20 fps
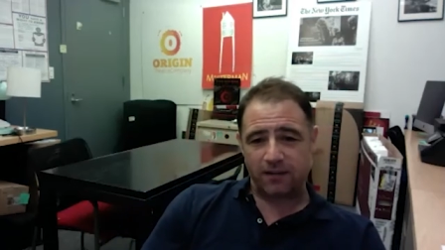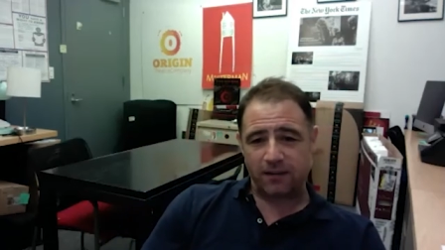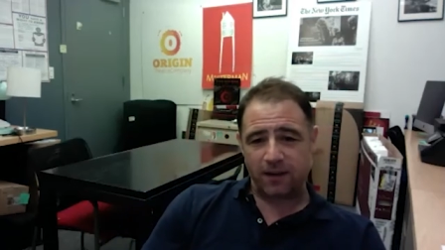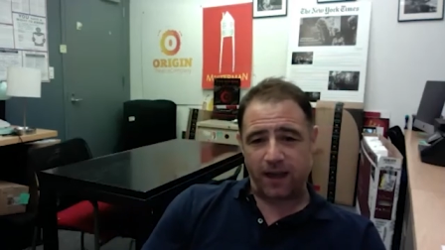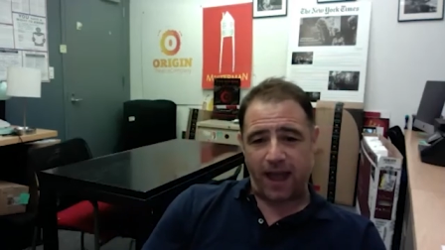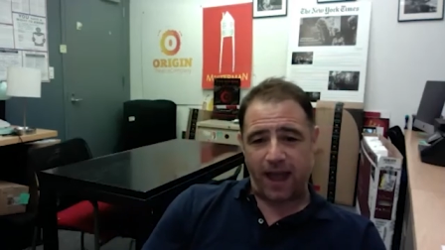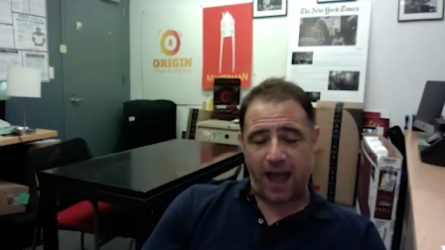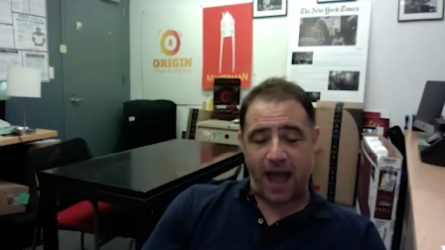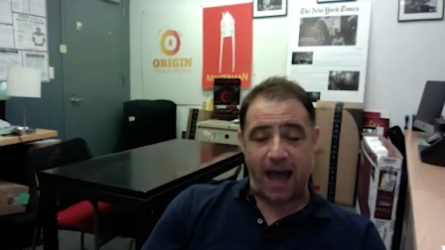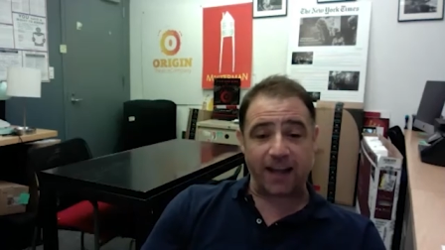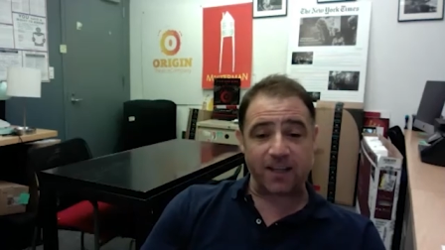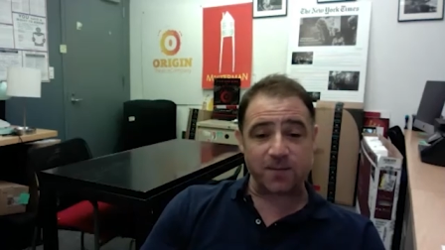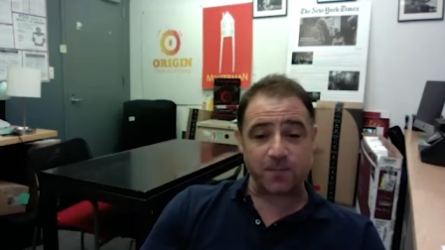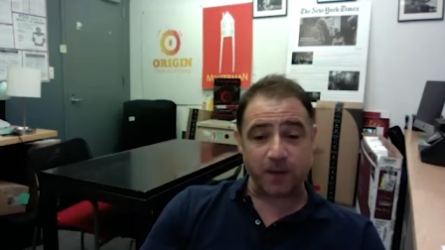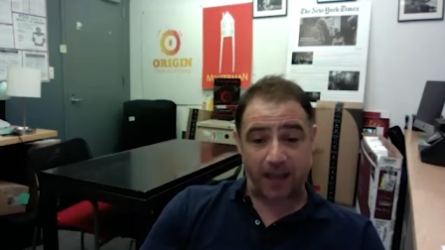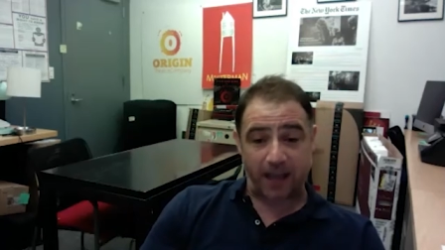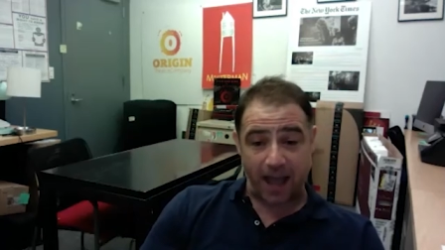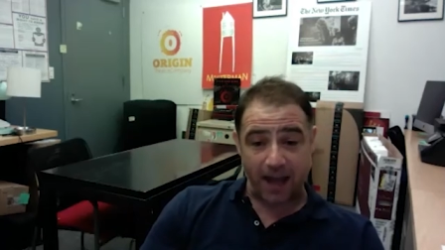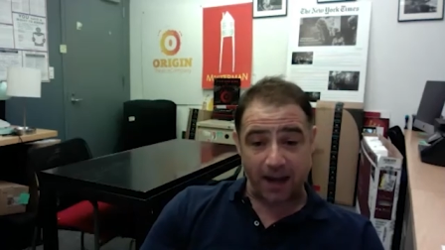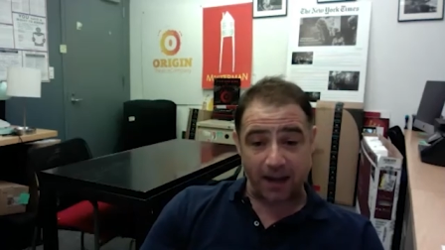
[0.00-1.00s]
Alex
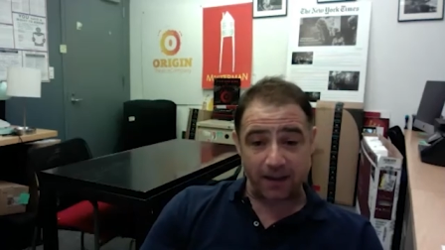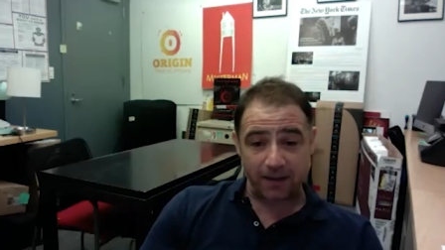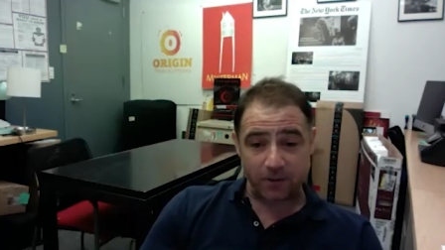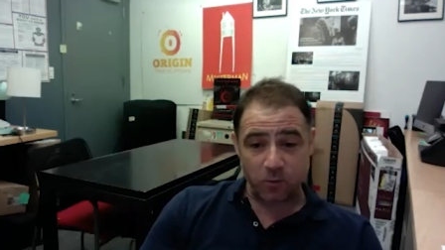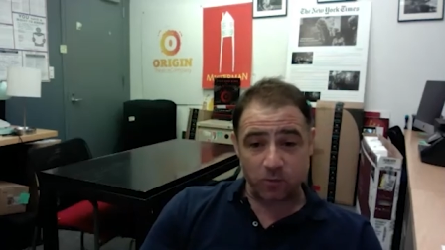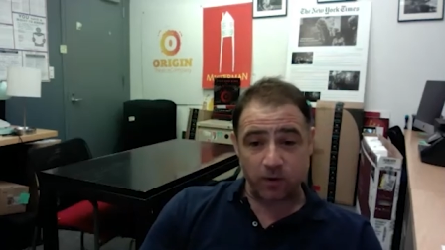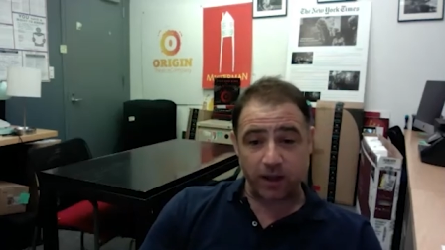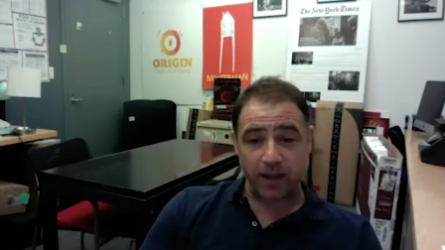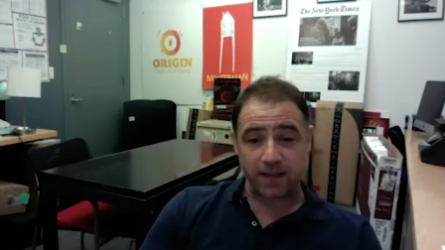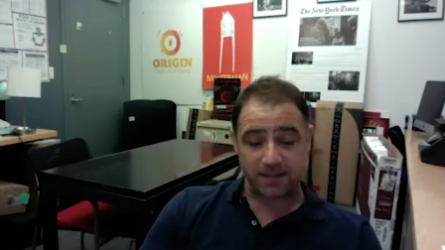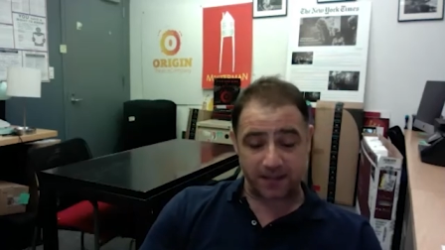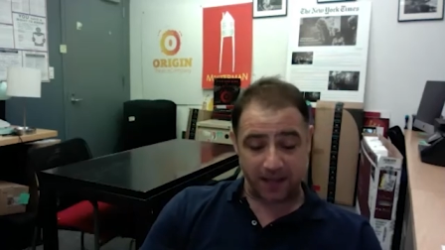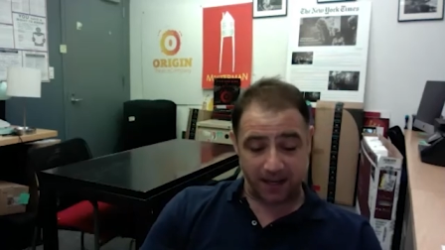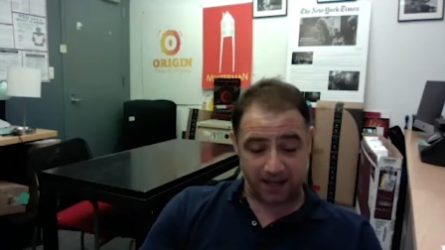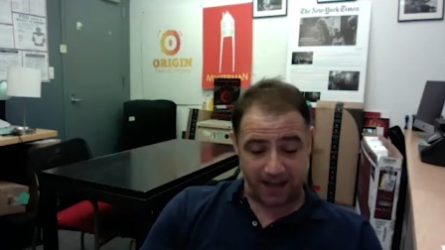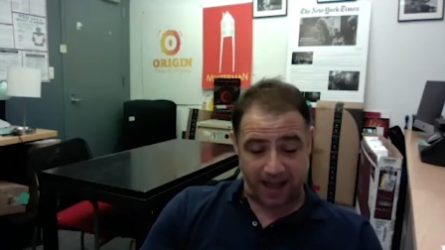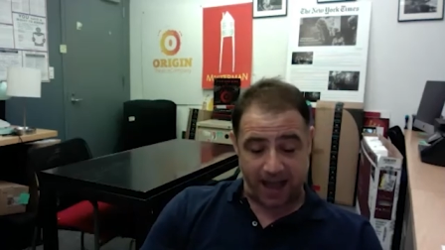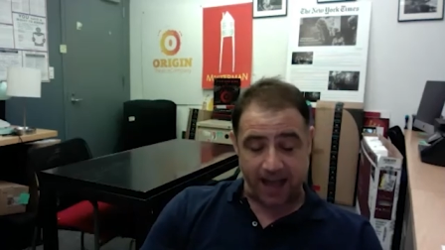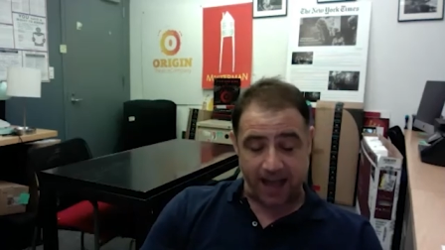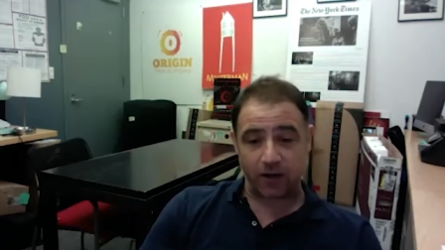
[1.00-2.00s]
McKenna, who plays
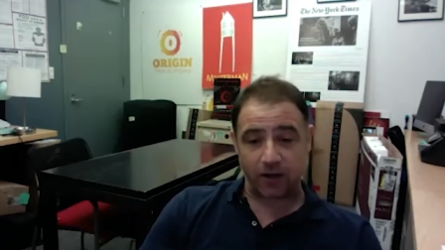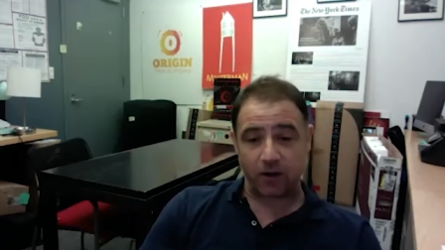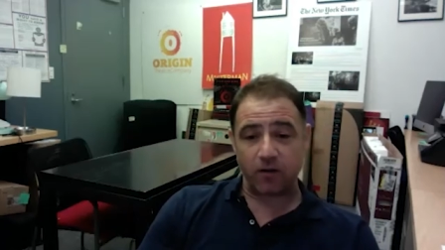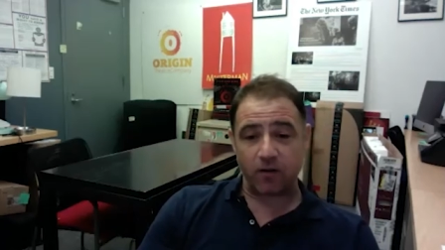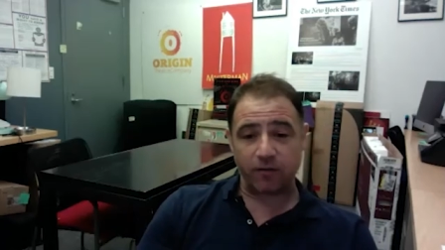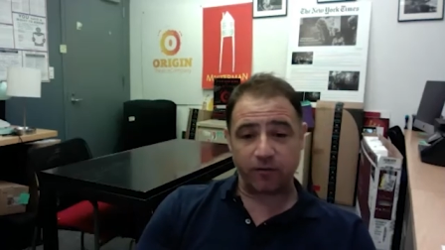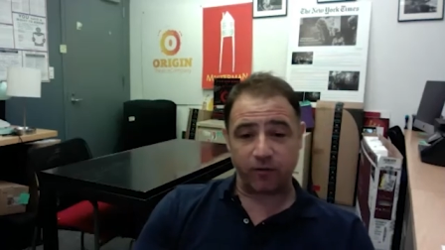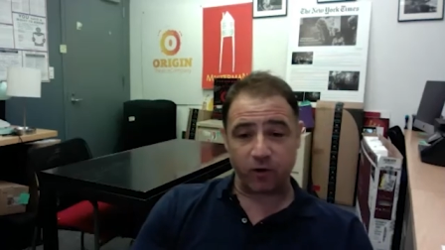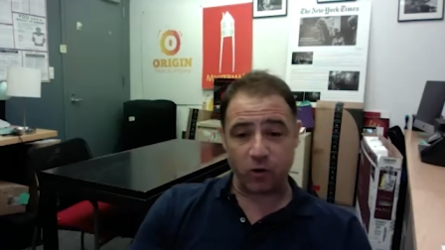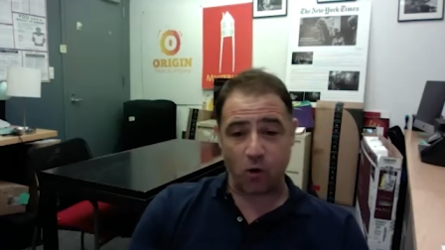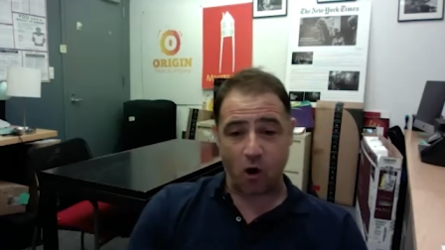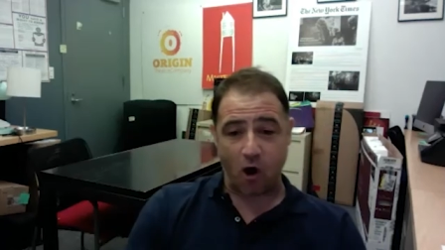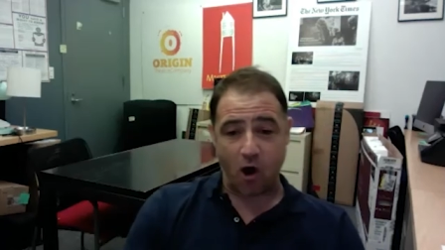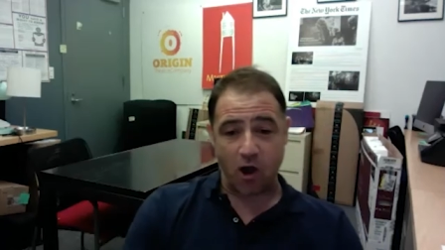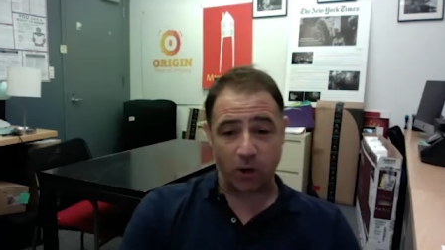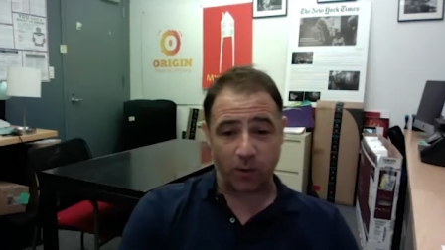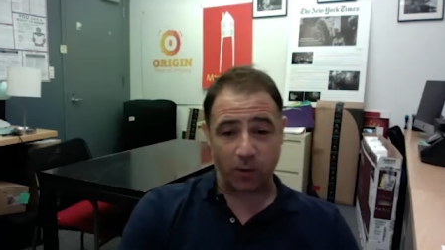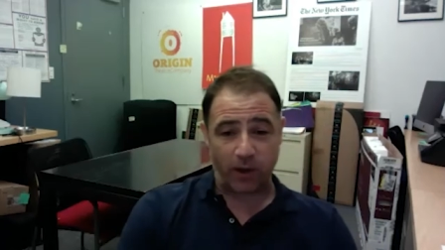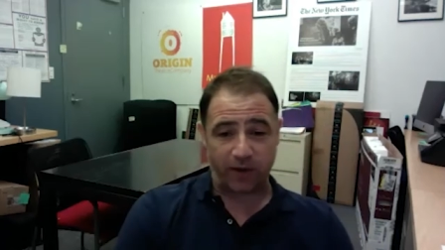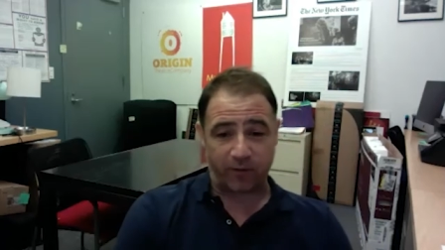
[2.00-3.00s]
Sadie Adler, flew all
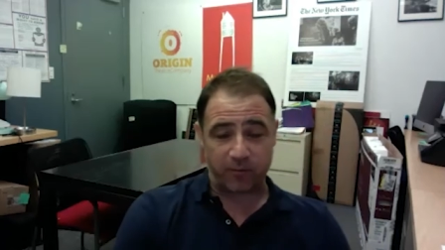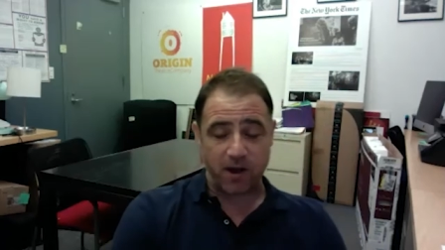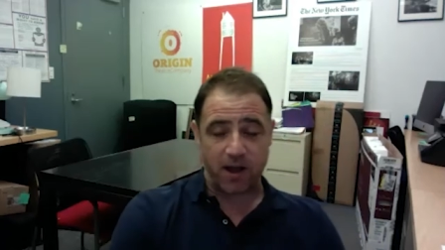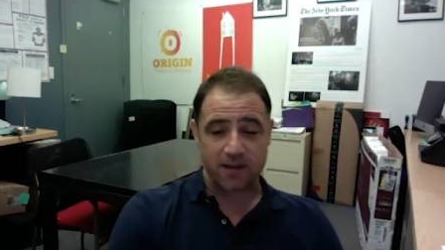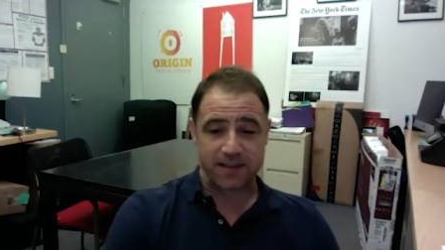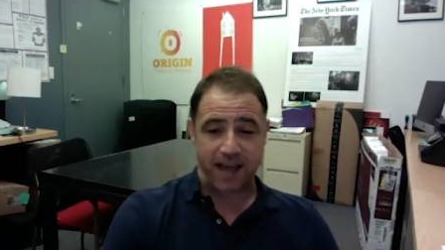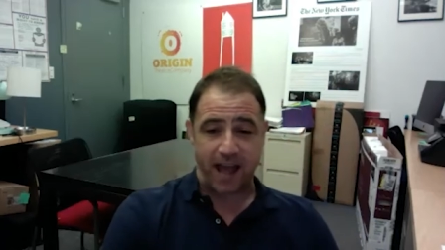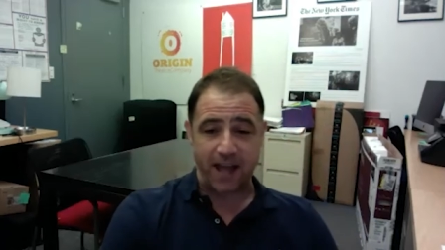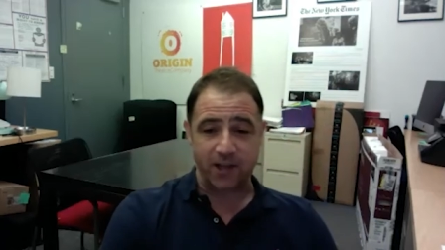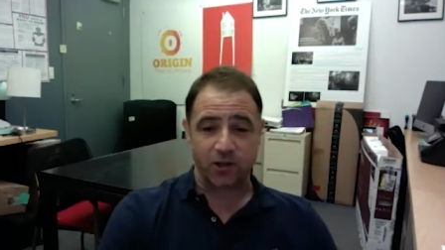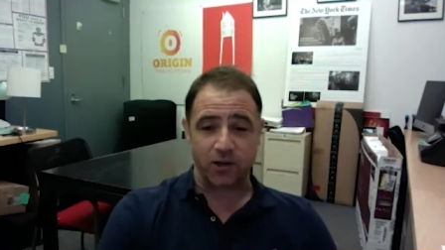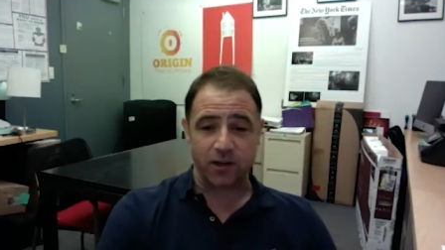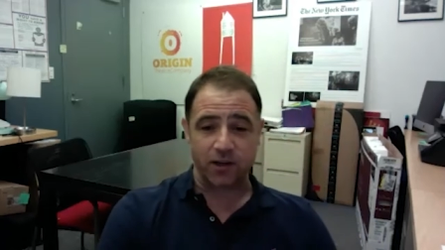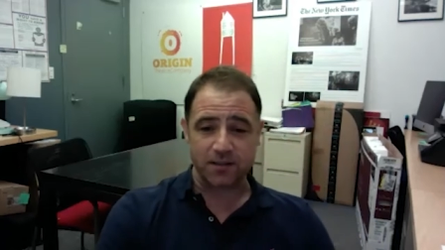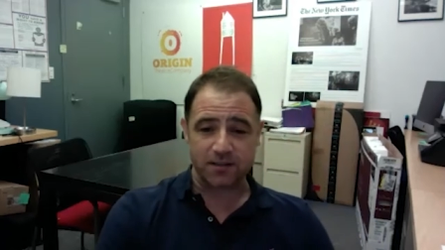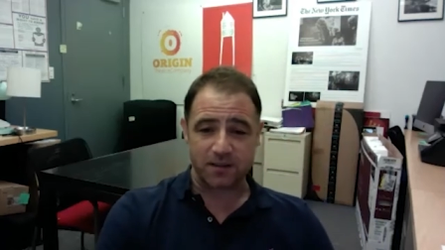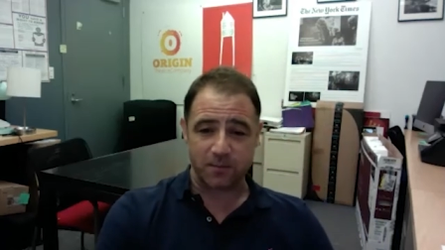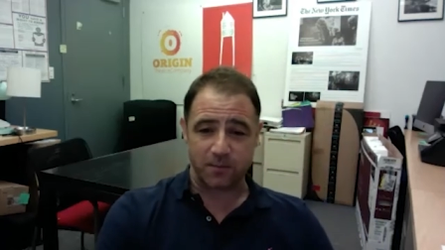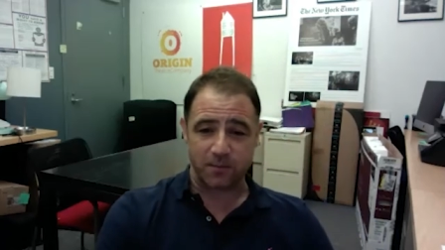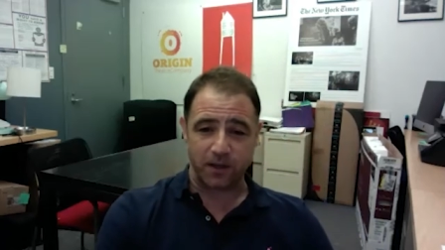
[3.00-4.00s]
the way from Los
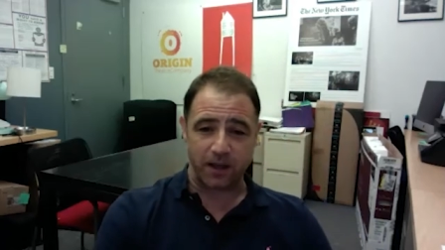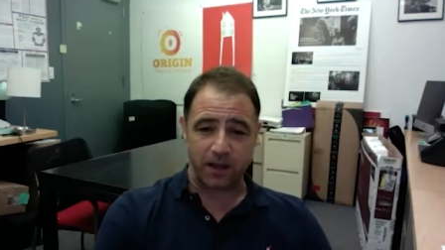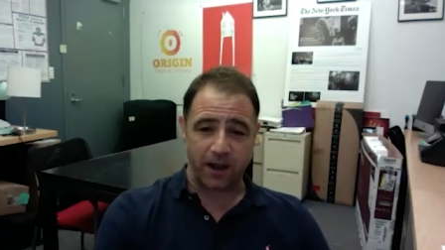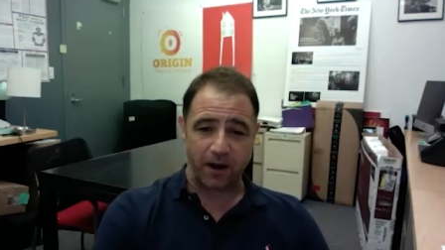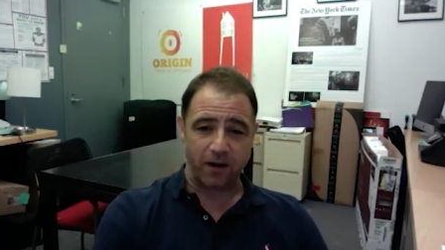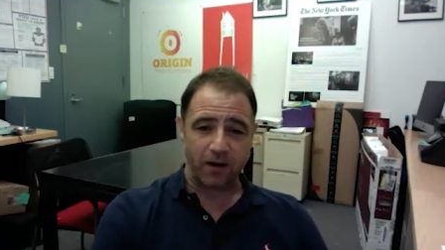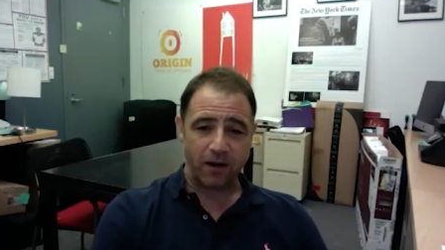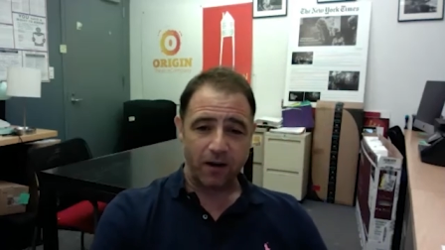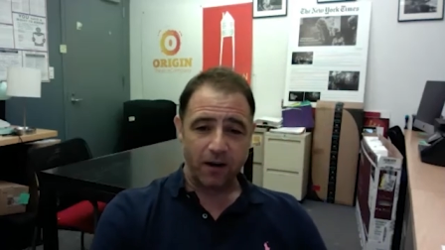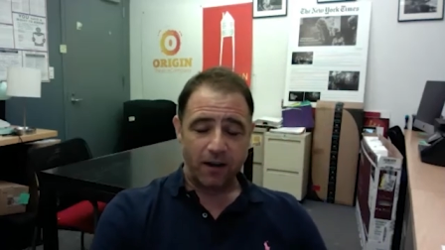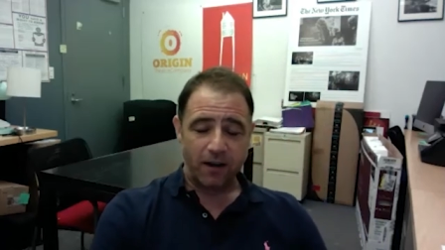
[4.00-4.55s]
Angeles to be here.